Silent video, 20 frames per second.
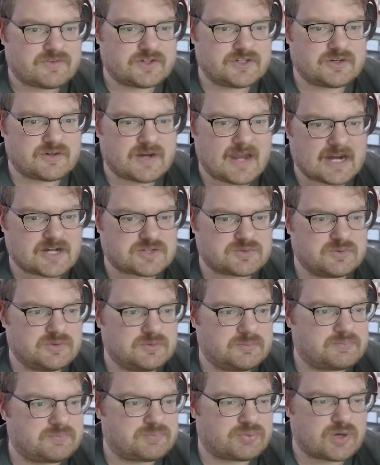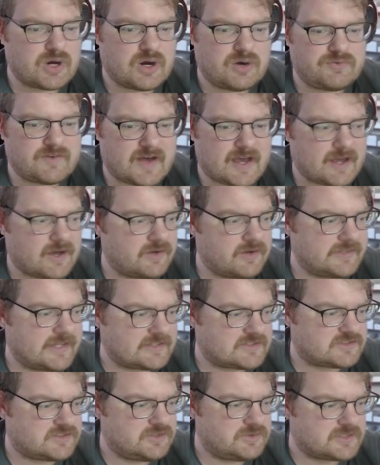actual profile, and
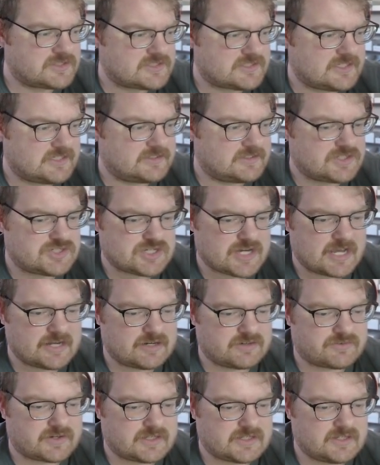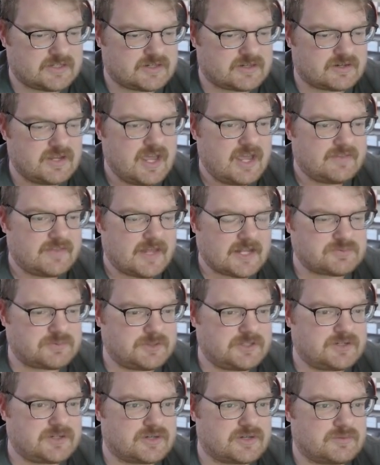that you can see in the chat over here. That's
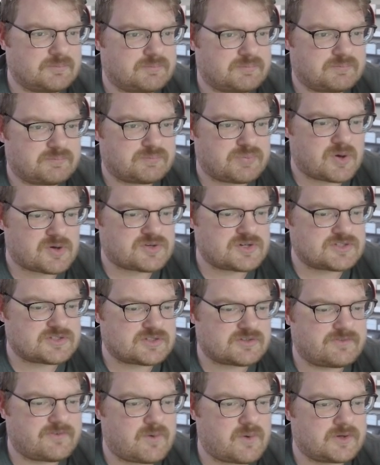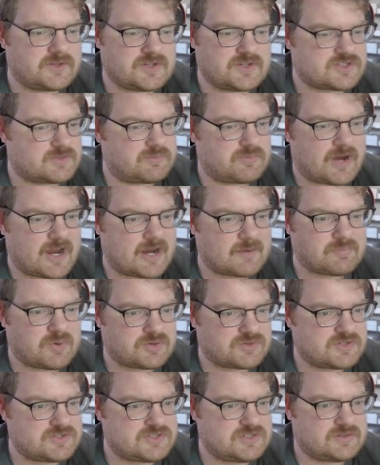what your portraits are for, and there's some rare
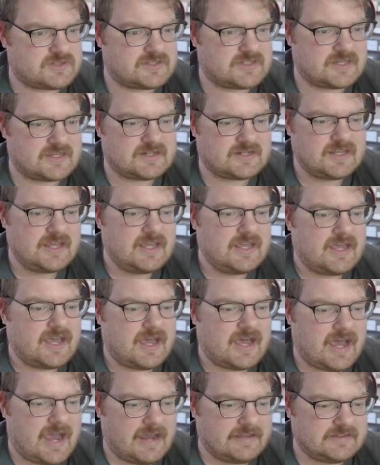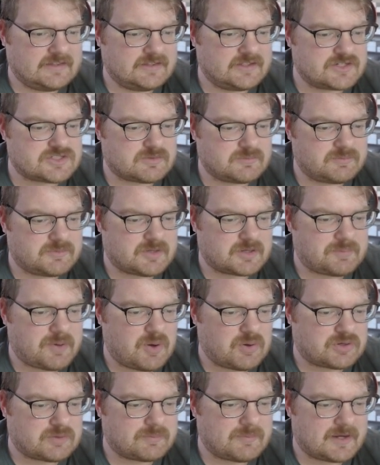portraits you can get. And then there's their
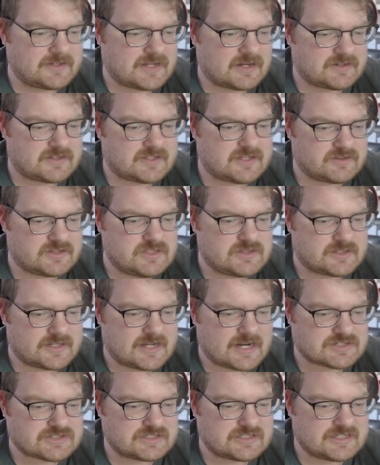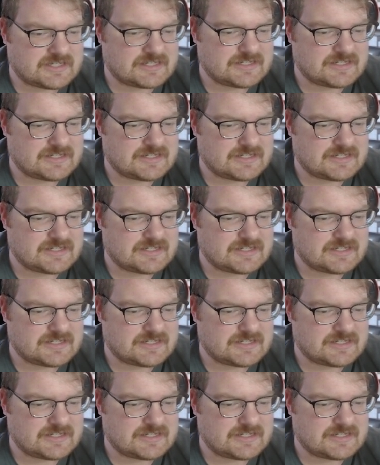Pokemon down here that you can actually get.